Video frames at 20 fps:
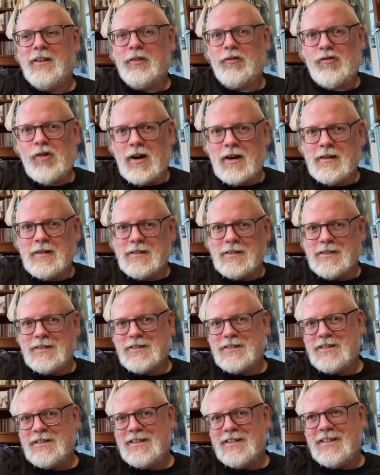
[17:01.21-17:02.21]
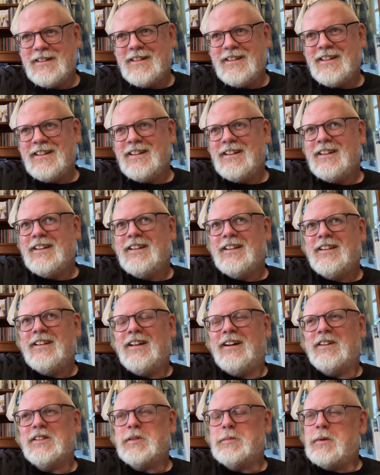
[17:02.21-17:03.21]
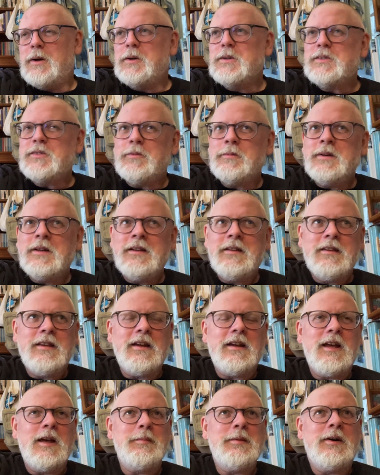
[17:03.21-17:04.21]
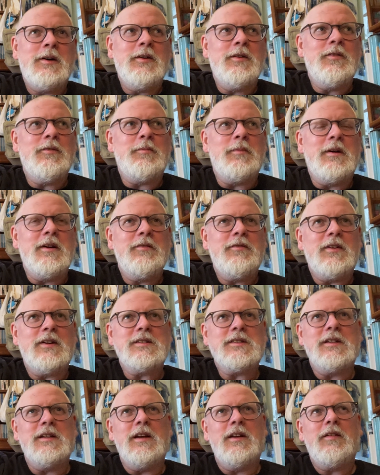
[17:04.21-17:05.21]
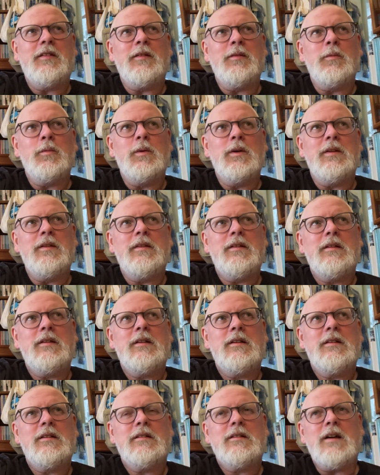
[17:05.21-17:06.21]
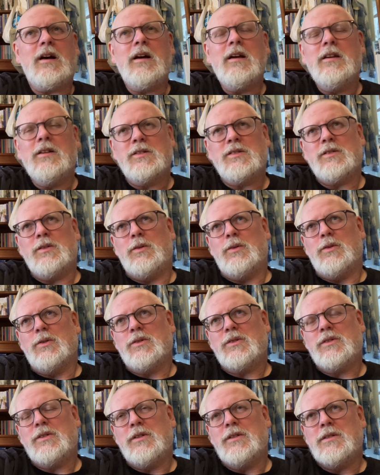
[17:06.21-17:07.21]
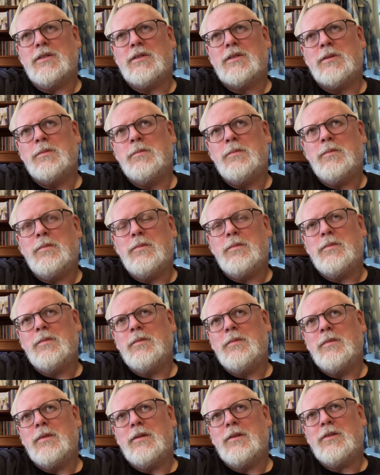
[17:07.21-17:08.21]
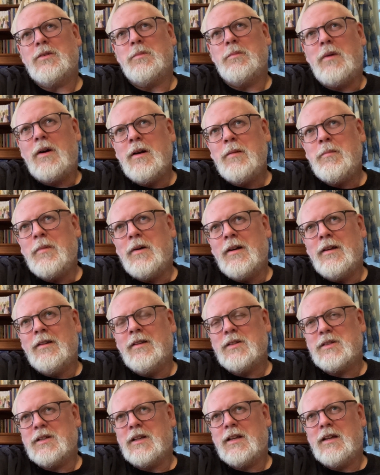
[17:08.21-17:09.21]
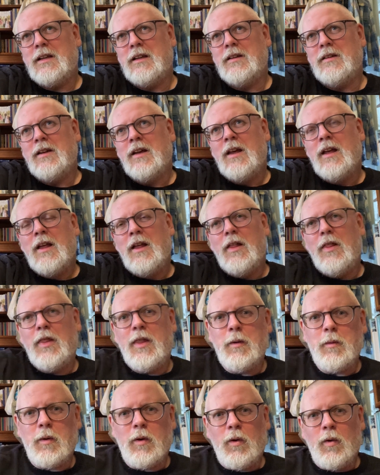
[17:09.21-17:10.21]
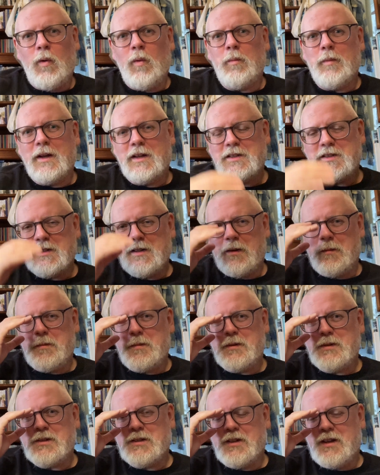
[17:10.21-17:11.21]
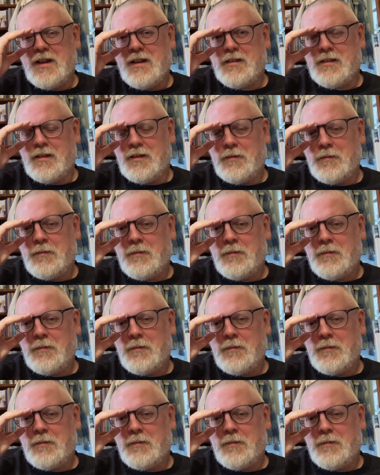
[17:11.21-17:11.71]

dragons. I suppose for me, they came out of my fascination with dinosaurs. And to my mind as a kid, they were all mixed up together.